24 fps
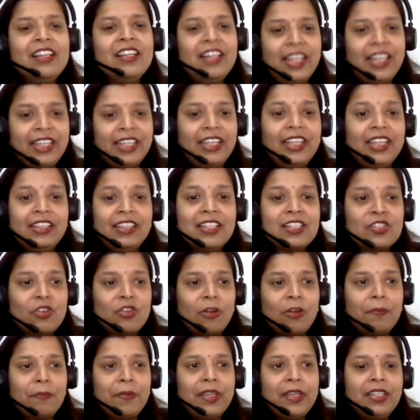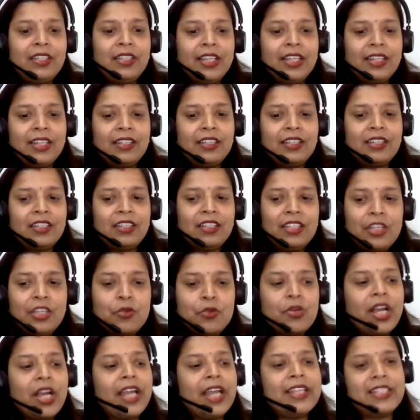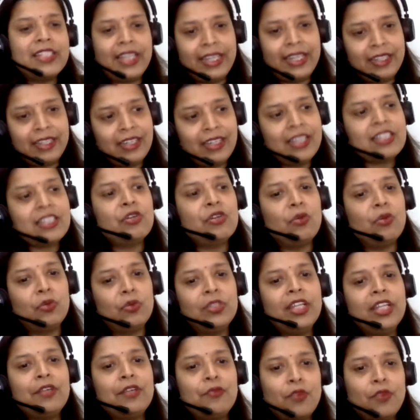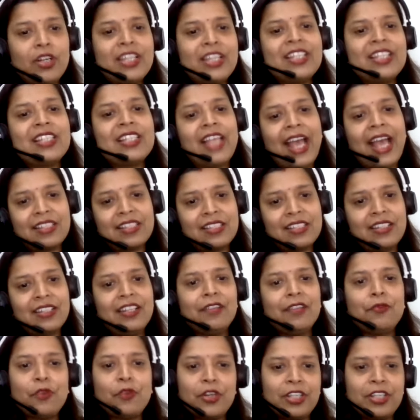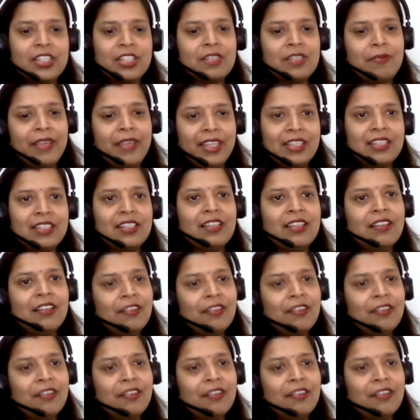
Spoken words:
like in this topic, that you guys at least know that what is acid and what is base.